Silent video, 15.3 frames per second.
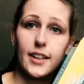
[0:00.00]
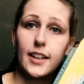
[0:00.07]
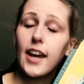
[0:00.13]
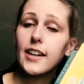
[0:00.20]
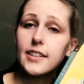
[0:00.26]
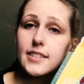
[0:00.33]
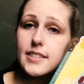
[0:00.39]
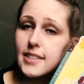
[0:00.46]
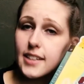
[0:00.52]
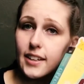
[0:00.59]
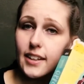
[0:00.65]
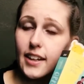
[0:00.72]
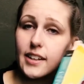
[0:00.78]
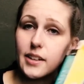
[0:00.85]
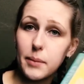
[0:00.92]
Kate is
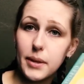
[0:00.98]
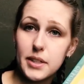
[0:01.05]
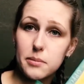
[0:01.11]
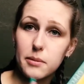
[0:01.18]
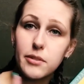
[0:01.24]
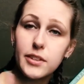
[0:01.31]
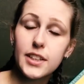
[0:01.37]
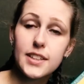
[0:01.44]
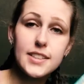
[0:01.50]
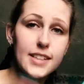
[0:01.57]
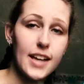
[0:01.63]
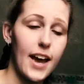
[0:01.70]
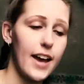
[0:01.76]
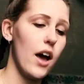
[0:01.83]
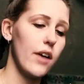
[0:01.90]
sick and it makes me really sad.